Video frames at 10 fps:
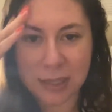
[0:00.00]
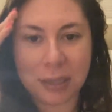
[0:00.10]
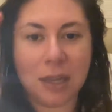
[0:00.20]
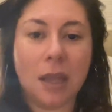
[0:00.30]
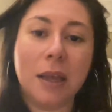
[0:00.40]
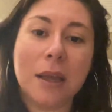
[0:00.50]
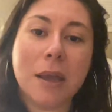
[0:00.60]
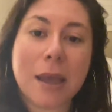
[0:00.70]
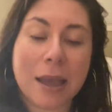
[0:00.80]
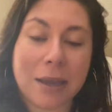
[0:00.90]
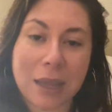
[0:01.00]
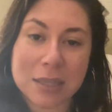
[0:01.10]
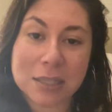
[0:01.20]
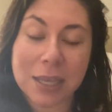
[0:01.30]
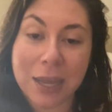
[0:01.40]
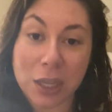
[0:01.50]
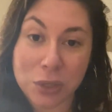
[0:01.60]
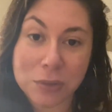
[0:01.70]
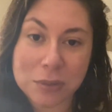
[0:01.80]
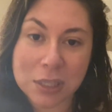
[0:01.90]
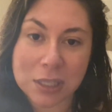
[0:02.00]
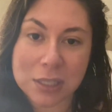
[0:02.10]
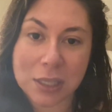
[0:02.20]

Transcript: And as they got used to this,